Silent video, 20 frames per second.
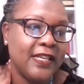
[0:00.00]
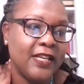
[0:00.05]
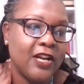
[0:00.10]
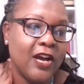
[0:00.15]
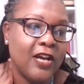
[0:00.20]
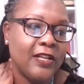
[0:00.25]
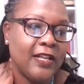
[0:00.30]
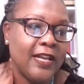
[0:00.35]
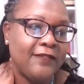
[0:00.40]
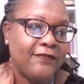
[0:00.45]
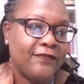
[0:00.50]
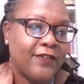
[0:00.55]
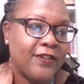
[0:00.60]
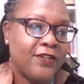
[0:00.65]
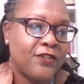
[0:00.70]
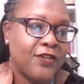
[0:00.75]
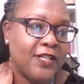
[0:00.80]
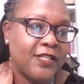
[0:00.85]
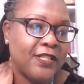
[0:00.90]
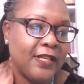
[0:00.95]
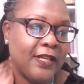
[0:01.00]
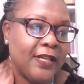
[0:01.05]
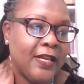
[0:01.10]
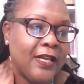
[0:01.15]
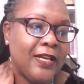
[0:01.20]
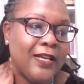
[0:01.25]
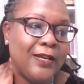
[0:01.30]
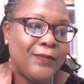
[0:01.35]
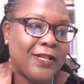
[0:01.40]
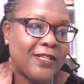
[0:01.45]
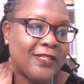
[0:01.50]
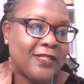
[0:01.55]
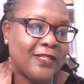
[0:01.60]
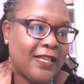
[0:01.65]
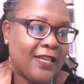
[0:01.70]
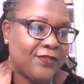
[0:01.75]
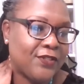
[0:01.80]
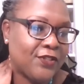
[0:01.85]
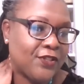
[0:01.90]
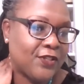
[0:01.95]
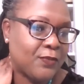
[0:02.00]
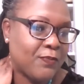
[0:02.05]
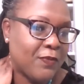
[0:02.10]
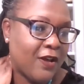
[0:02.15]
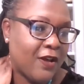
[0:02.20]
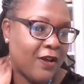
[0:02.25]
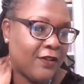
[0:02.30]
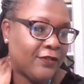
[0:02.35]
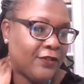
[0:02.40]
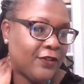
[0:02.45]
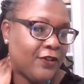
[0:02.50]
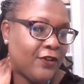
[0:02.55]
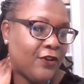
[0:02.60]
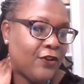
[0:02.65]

in online fundraising because the gifts are small.